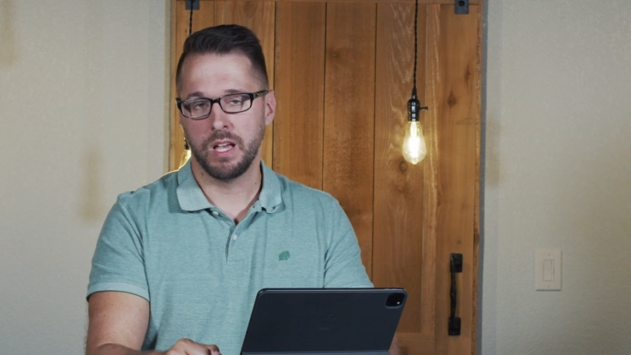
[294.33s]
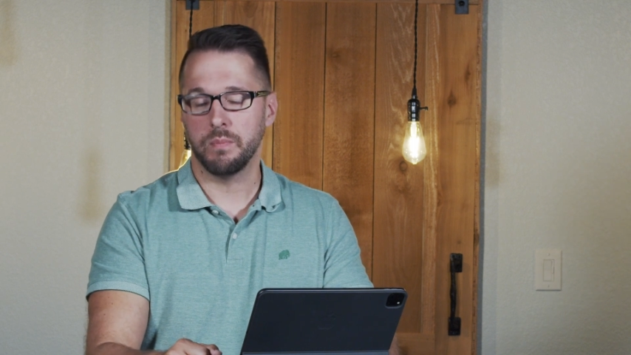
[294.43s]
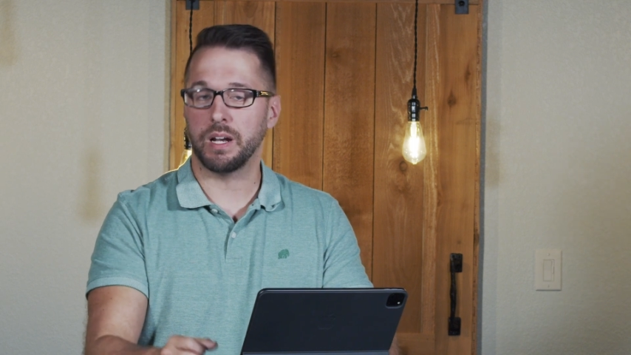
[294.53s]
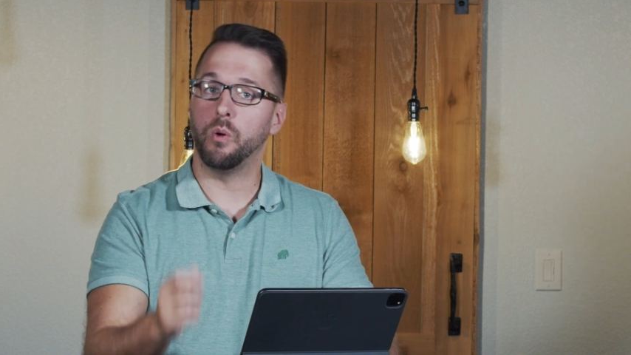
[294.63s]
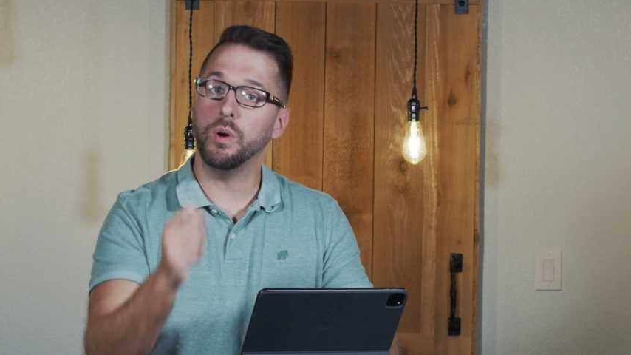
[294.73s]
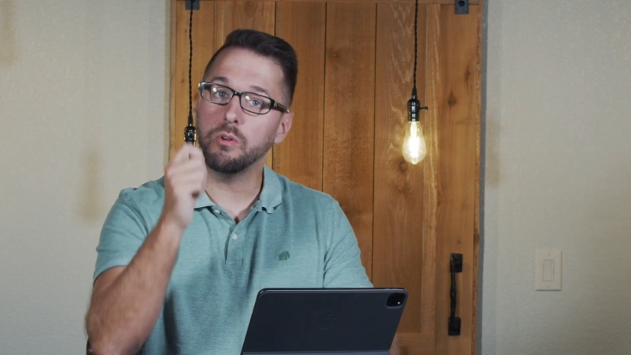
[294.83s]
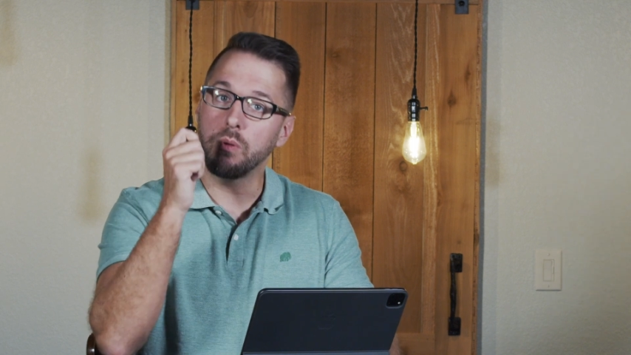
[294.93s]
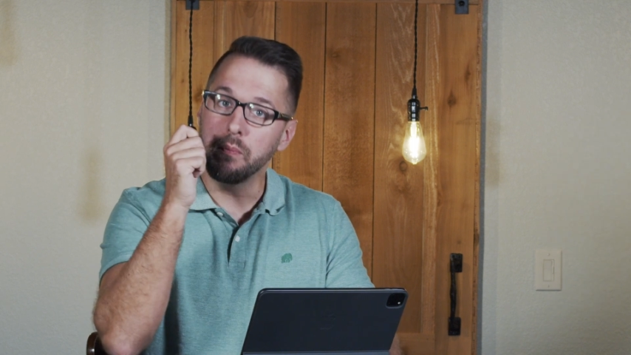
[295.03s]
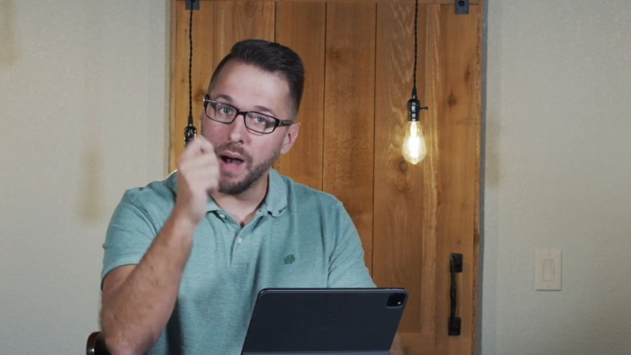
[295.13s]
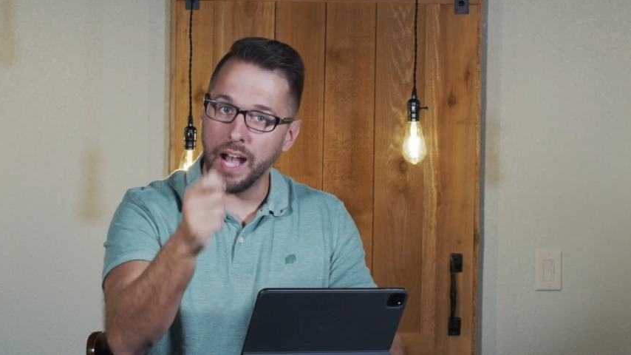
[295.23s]
But I want to
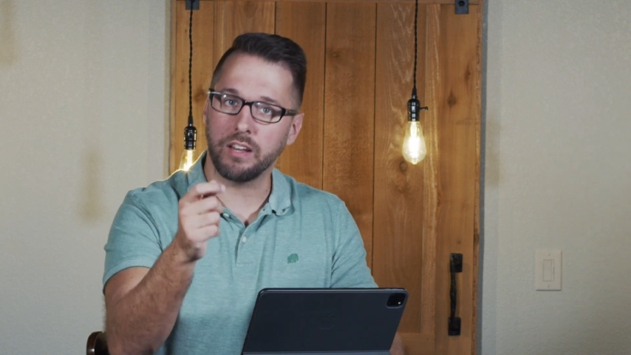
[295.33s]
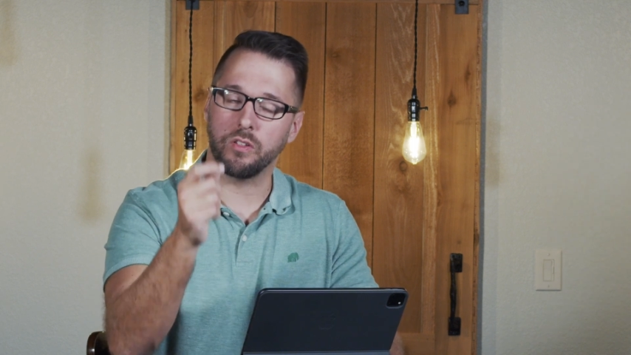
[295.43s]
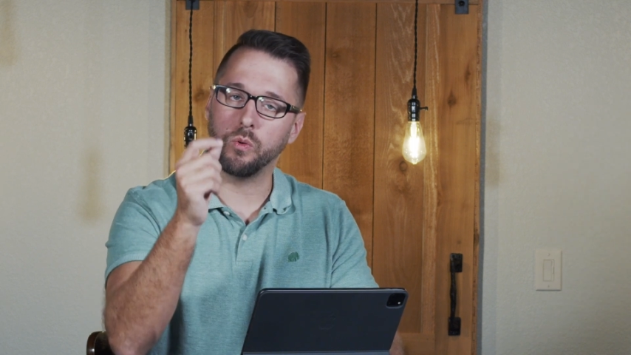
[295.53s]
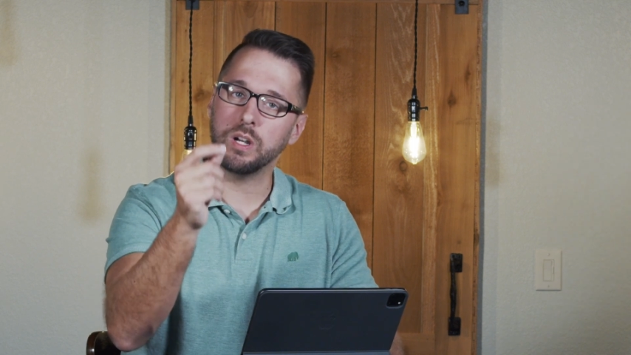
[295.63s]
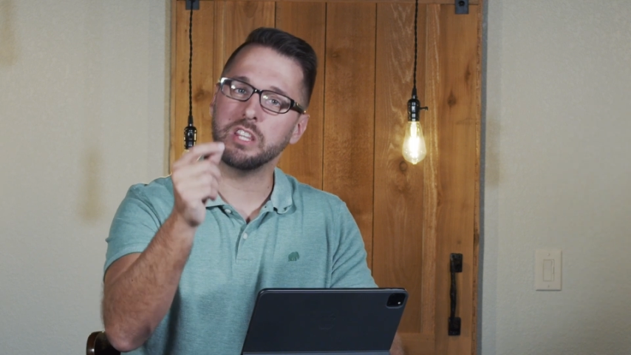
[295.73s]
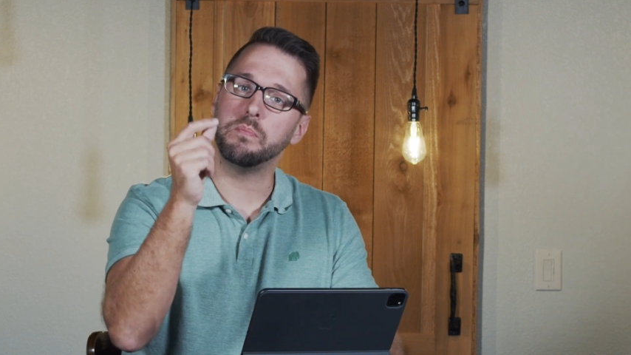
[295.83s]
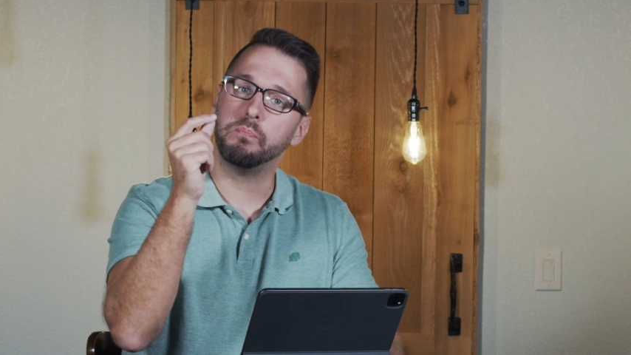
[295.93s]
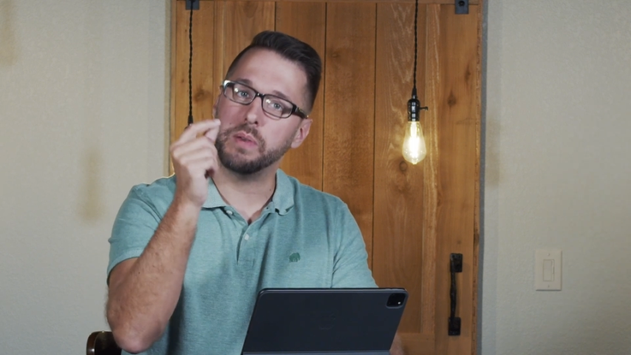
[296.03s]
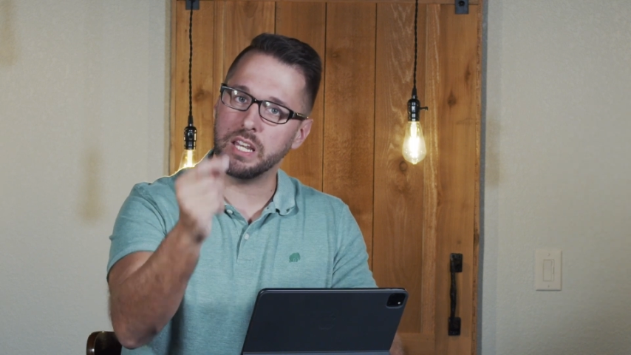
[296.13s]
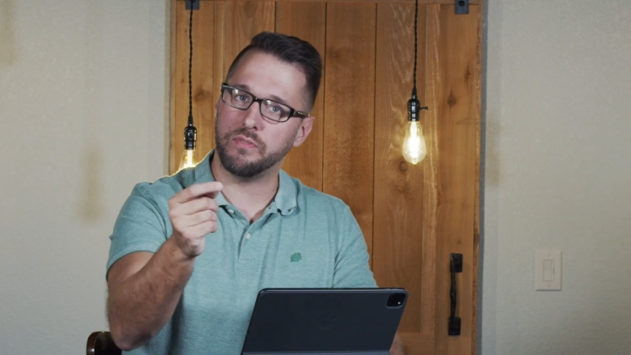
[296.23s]
remind you that one of the
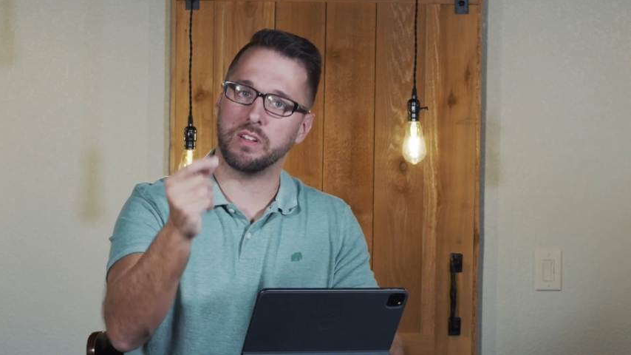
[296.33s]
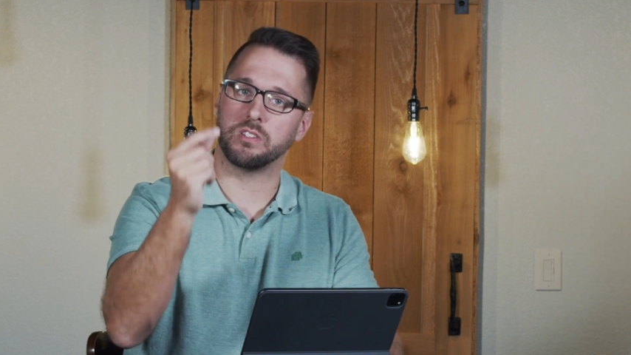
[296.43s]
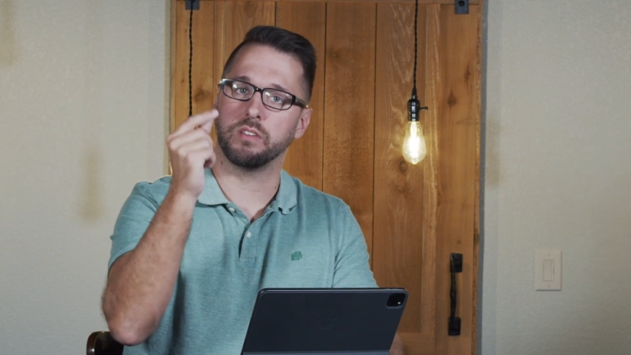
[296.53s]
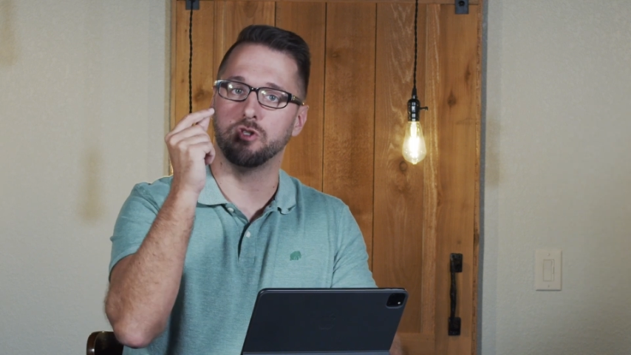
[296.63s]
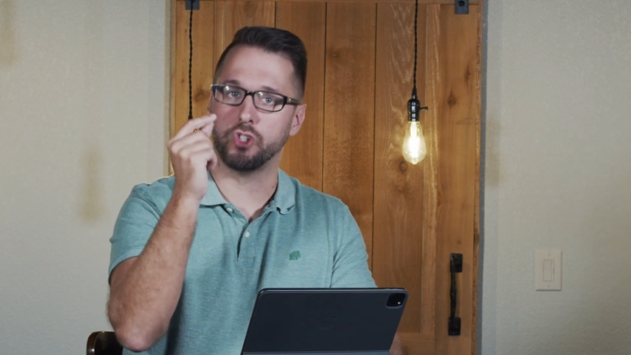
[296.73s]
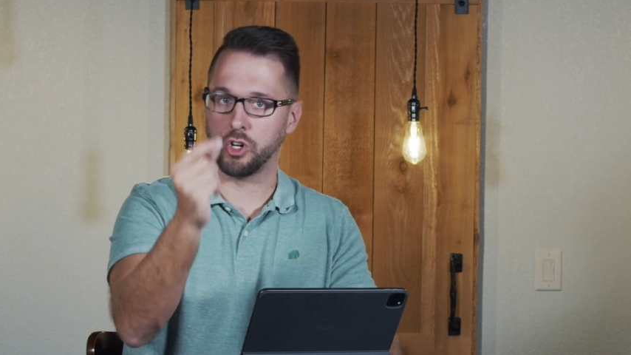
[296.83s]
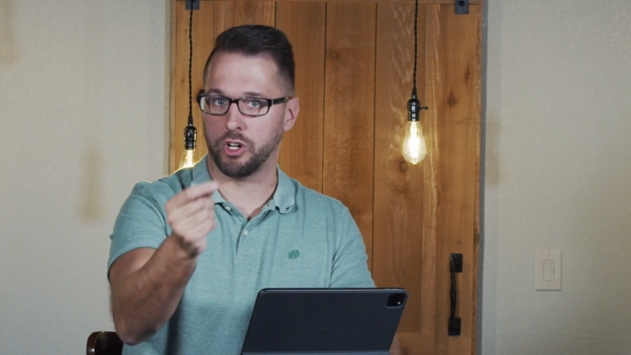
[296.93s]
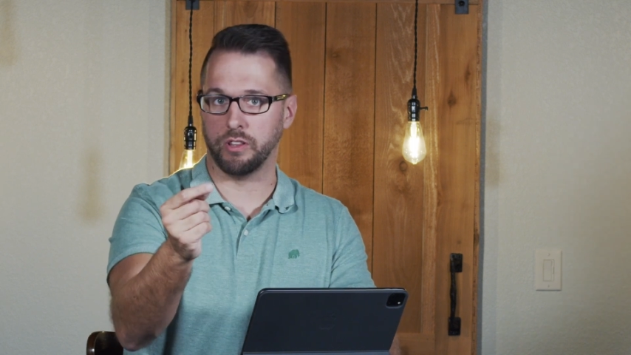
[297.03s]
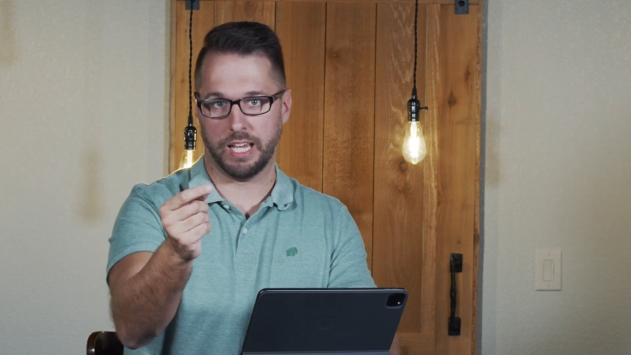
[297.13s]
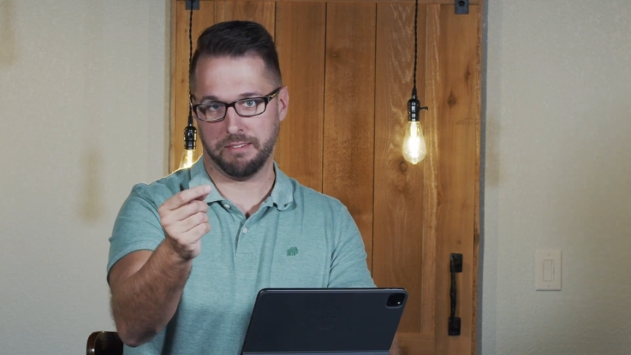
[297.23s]
benefits of
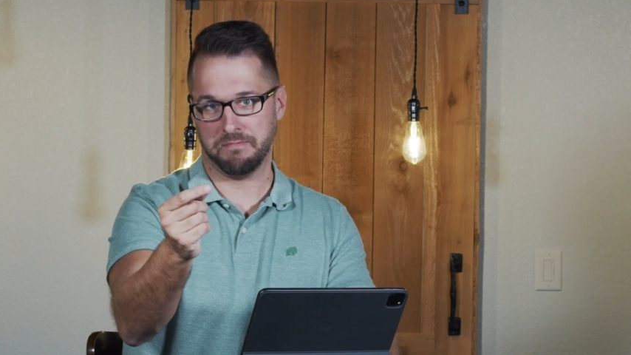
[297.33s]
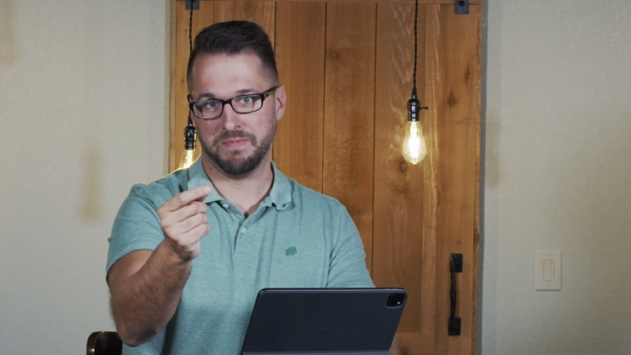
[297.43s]
journaling